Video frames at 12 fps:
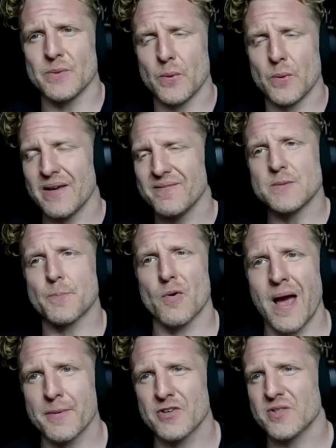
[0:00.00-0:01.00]
We give these
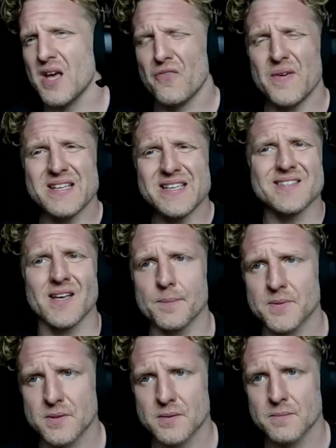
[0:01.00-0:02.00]
parameters: feet, knees,
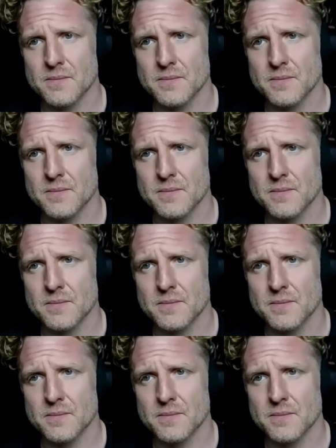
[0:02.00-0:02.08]
hips.